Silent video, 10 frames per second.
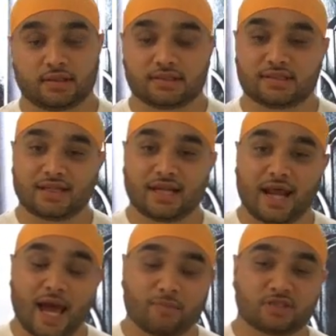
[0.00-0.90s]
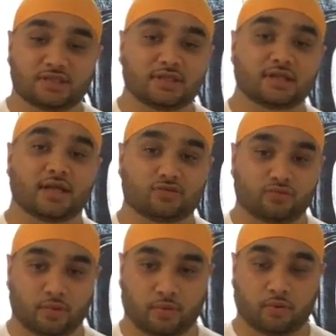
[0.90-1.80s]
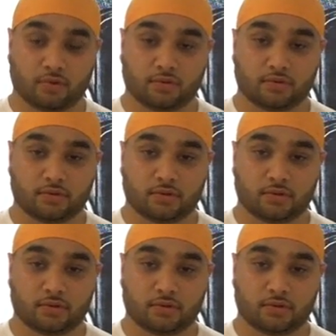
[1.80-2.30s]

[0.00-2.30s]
This is in an Amnesty International report.